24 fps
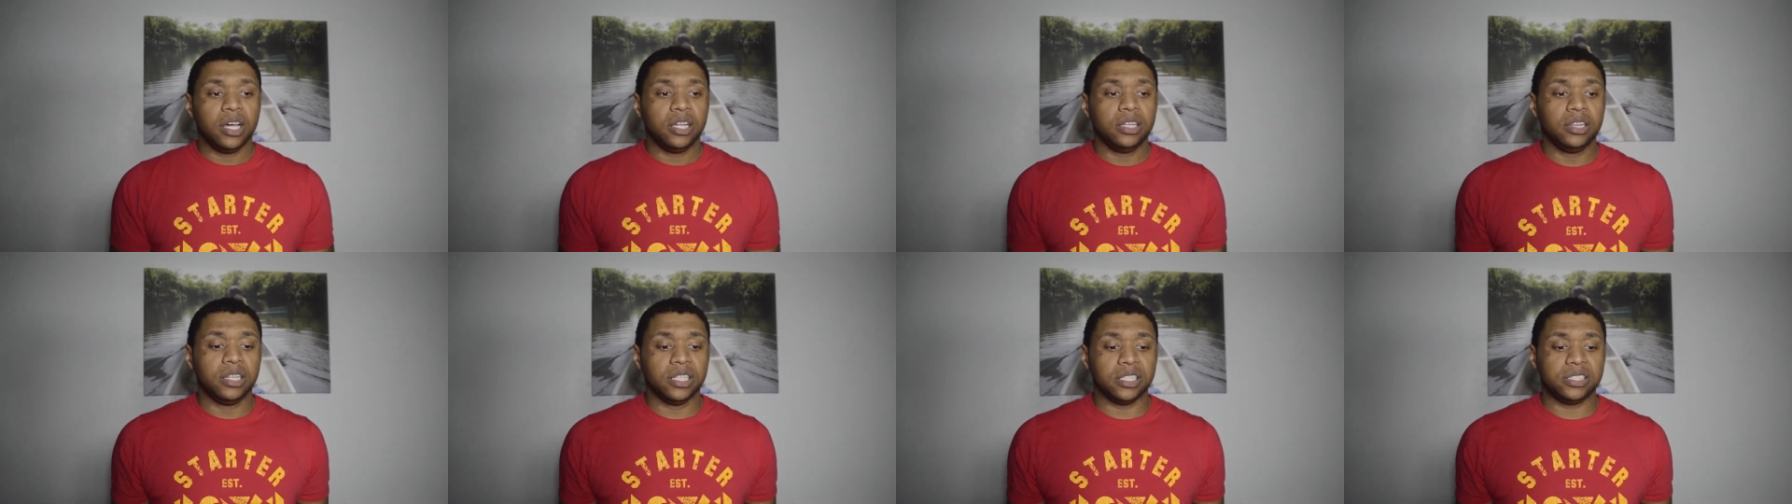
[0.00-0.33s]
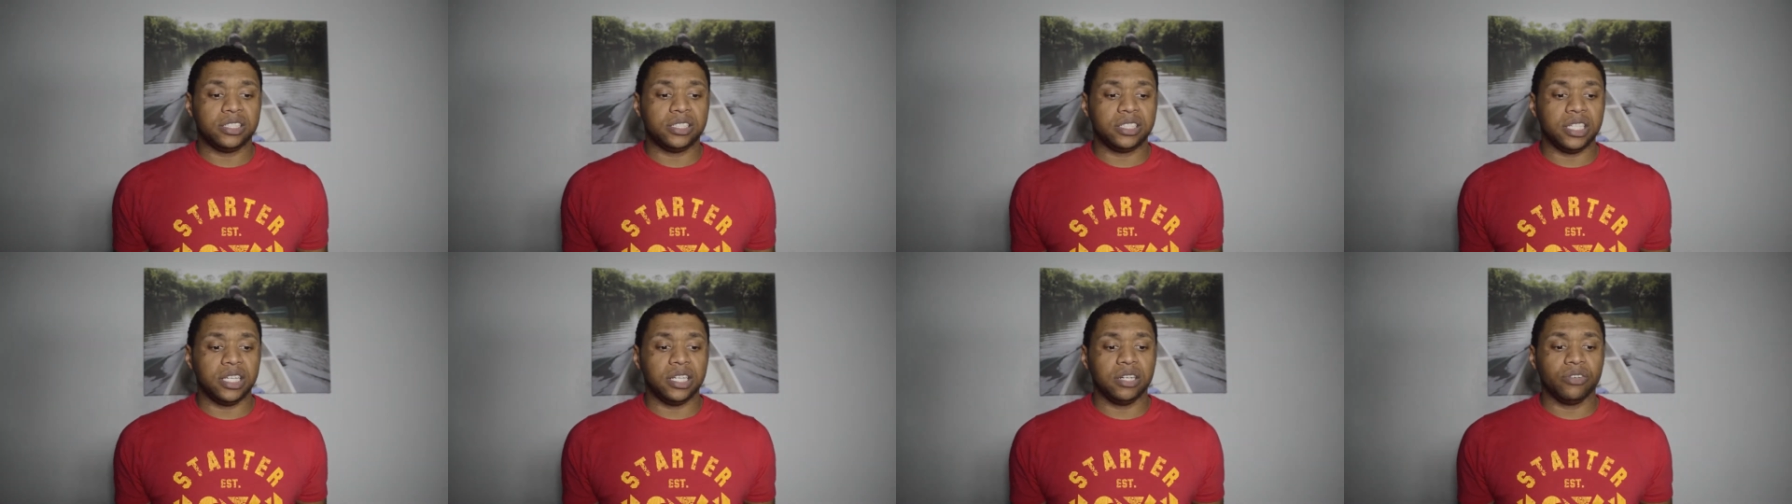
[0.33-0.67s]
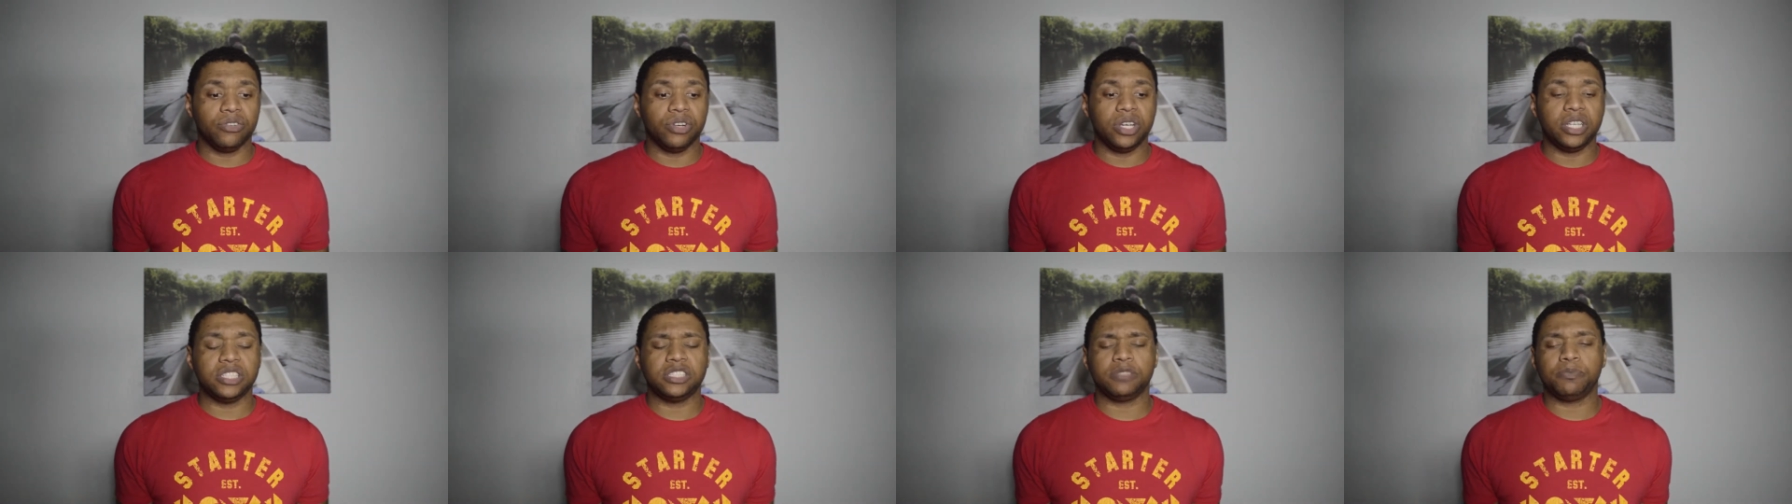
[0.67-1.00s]
The
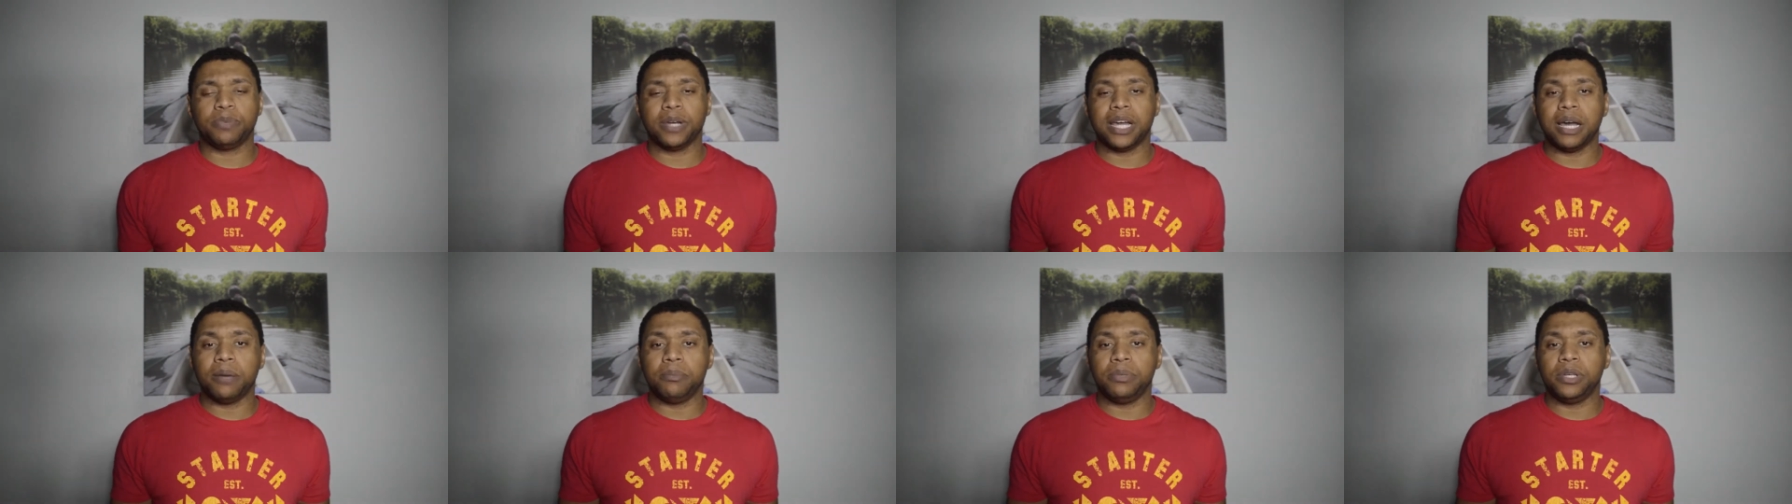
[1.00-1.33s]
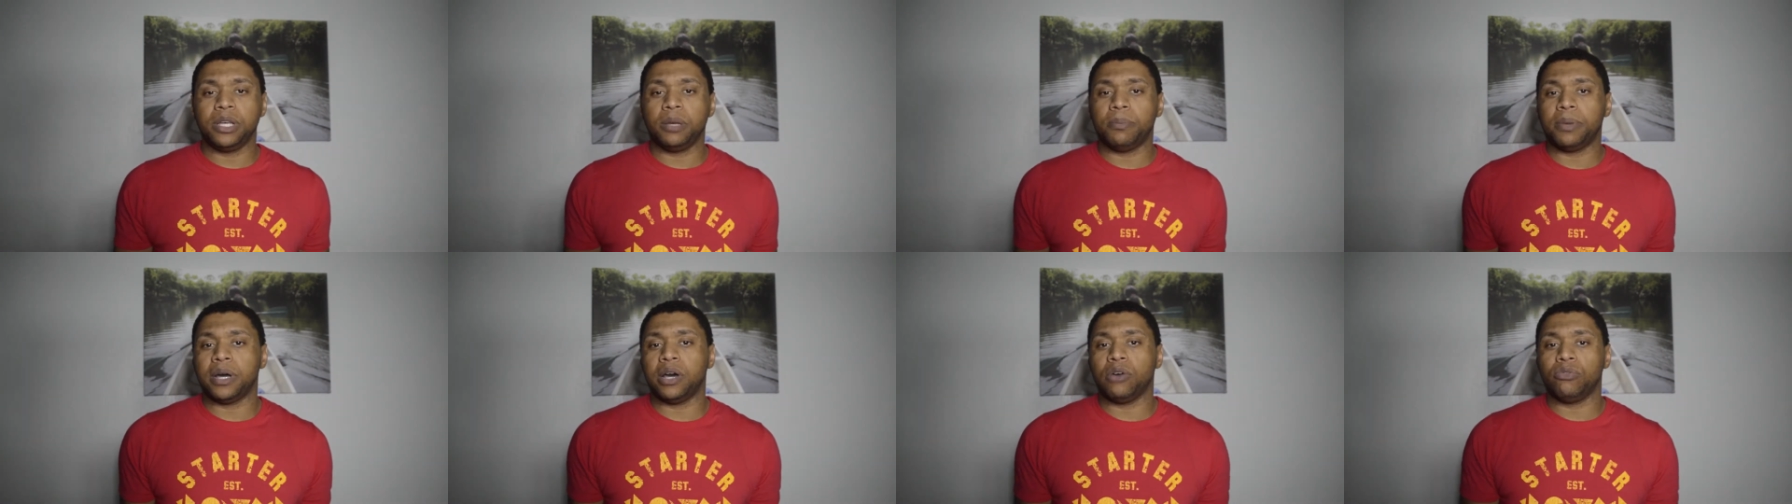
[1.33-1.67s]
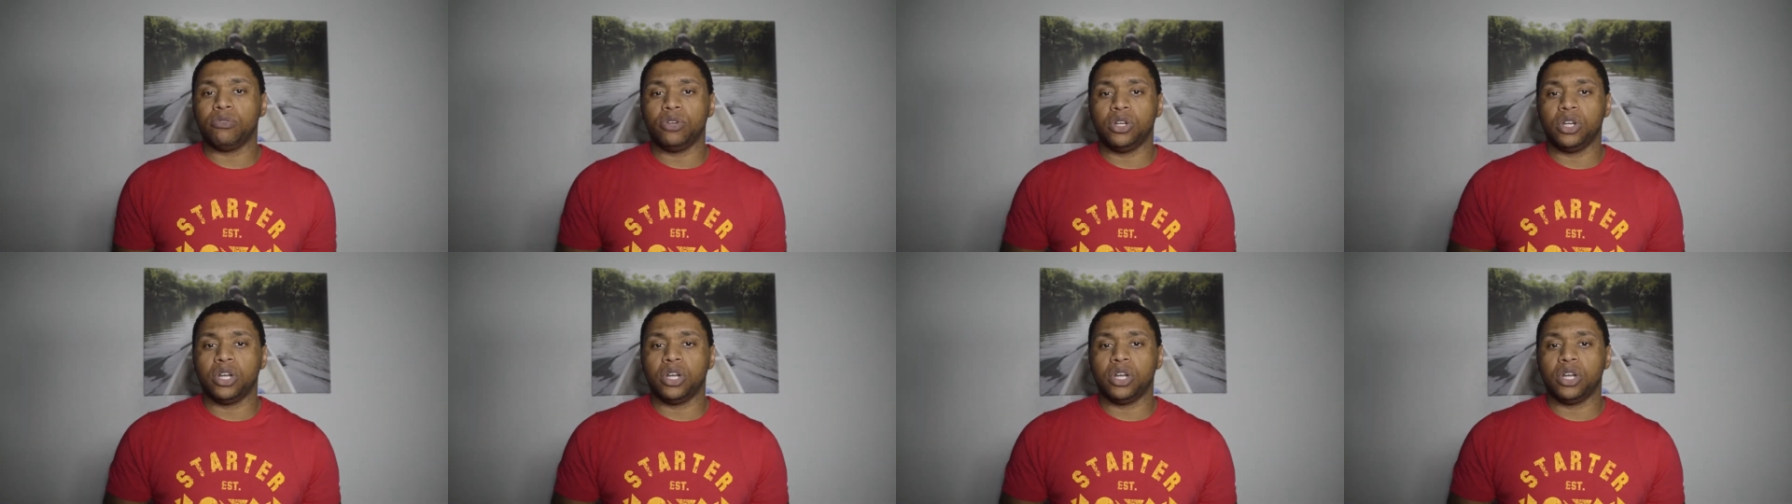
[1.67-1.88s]
scenery is probably about,